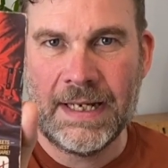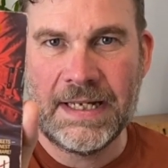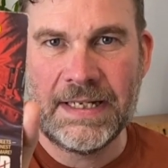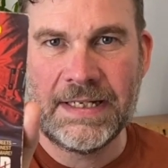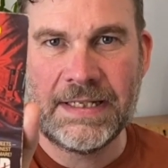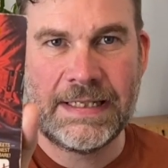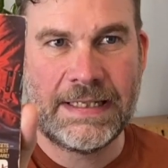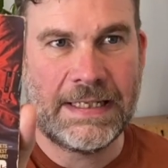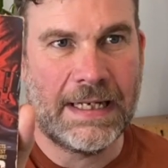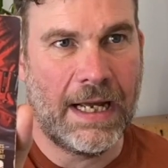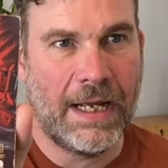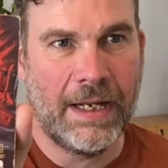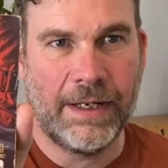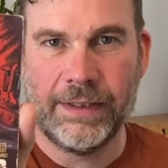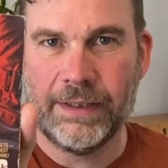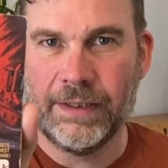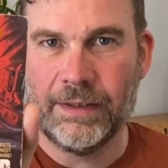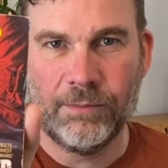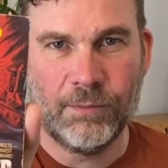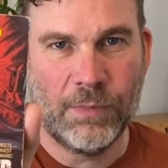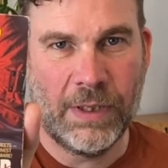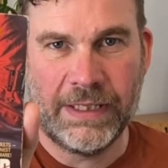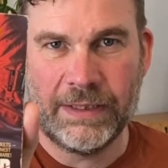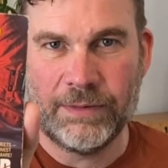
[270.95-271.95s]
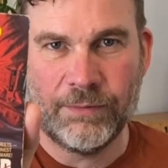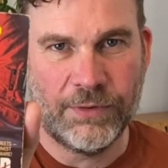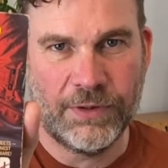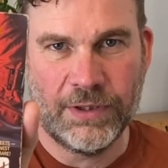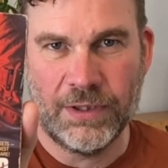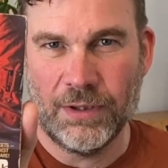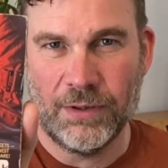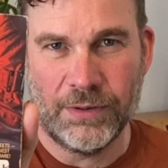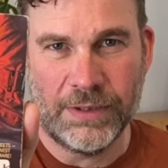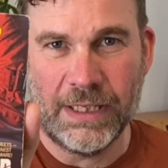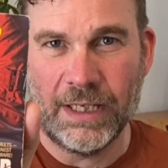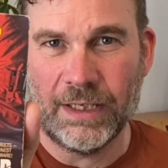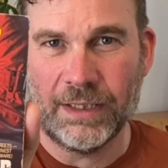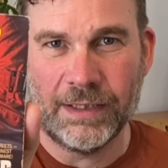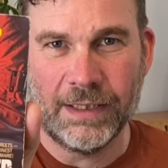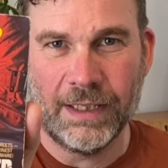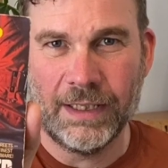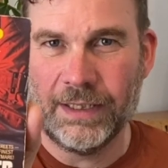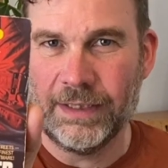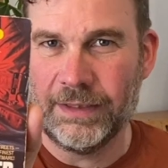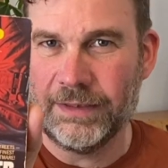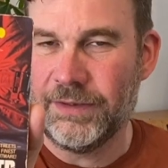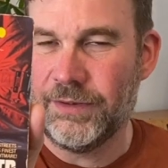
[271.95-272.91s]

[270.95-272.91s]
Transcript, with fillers: son, when he was a lot younger,